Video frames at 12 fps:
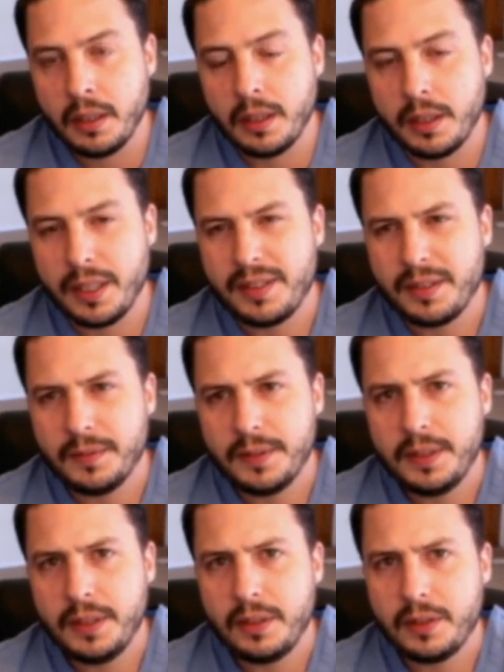It's a
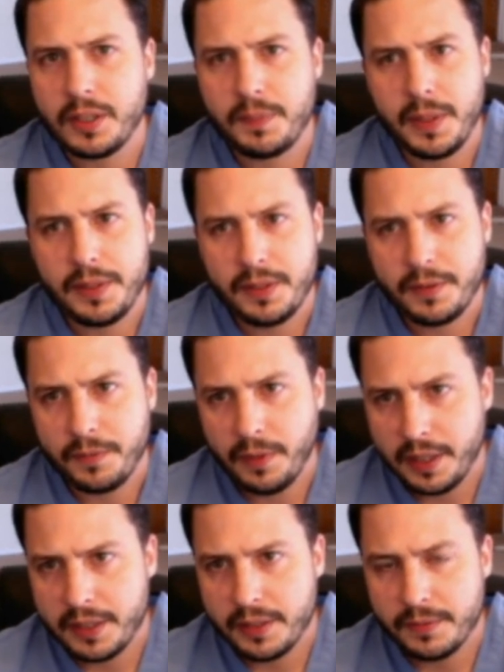little expensive
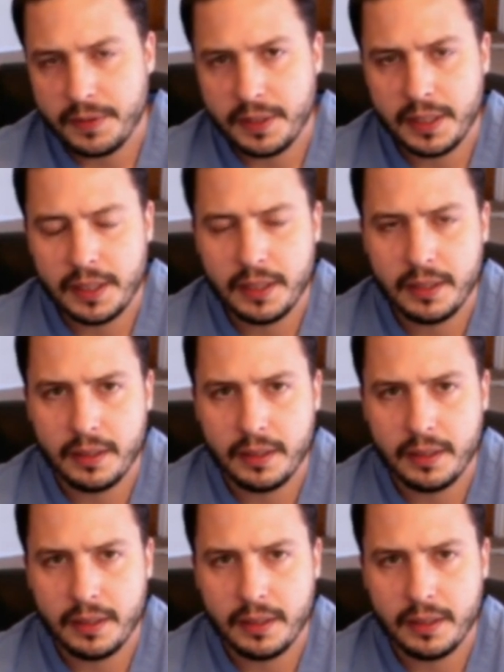relatively,